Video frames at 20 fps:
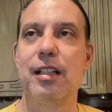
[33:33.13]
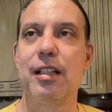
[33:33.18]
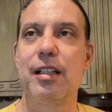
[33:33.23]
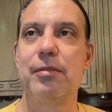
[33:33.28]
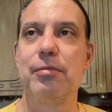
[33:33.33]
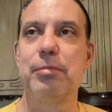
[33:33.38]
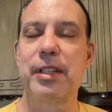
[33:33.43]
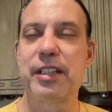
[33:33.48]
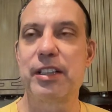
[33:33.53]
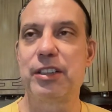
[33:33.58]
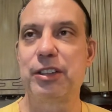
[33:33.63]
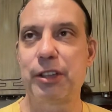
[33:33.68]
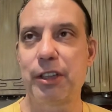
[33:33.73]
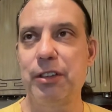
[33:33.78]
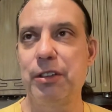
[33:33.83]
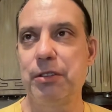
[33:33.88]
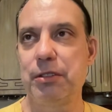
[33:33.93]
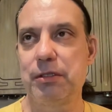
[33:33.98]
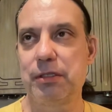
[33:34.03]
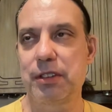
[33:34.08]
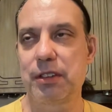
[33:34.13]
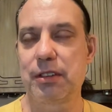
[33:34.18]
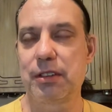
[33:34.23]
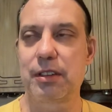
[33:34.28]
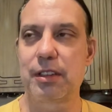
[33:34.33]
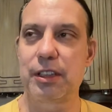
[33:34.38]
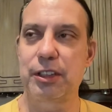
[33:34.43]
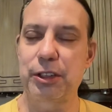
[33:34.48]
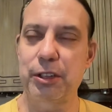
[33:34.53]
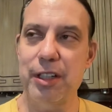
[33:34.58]
But the true
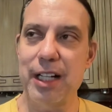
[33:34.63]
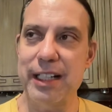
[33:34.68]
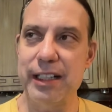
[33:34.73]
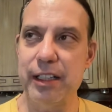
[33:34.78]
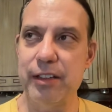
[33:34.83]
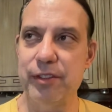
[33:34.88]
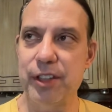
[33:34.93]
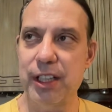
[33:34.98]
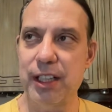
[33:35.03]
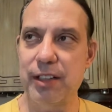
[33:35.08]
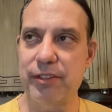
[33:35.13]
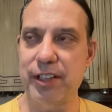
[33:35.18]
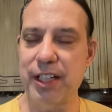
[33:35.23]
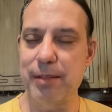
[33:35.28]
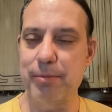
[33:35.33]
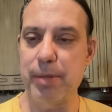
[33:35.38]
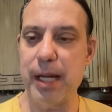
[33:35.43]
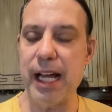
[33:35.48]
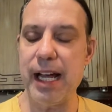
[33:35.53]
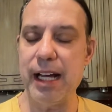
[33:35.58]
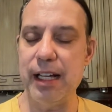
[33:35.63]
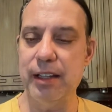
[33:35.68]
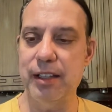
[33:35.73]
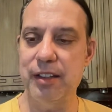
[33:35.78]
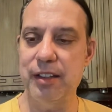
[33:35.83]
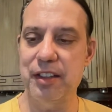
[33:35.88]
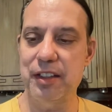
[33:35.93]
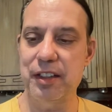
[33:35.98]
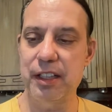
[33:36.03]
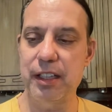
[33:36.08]
idea of the left-hand path
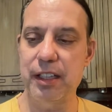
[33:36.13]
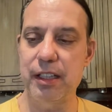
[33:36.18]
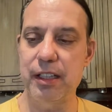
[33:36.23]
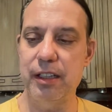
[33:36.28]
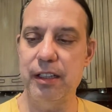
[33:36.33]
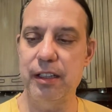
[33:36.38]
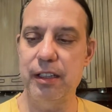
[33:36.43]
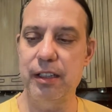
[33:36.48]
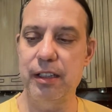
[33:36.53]
is that